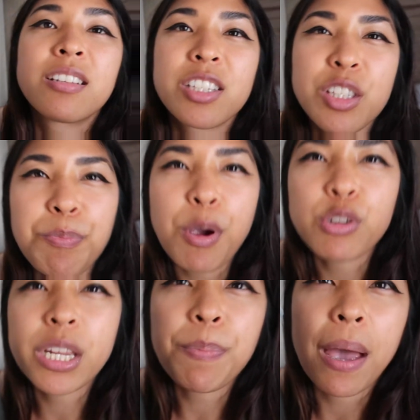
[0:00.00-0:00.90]
just a pro
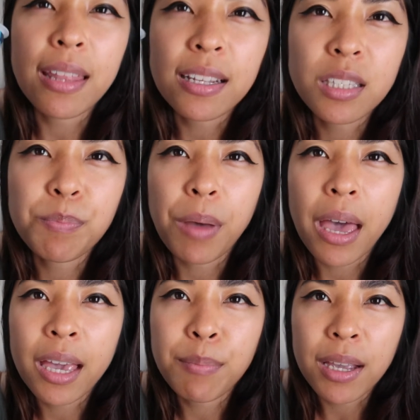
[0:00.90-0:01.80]
tip, I like to
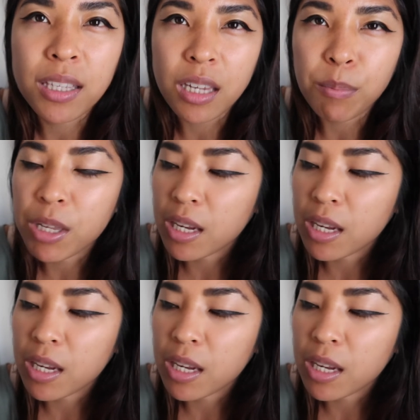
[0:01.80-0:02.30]
buy macadamia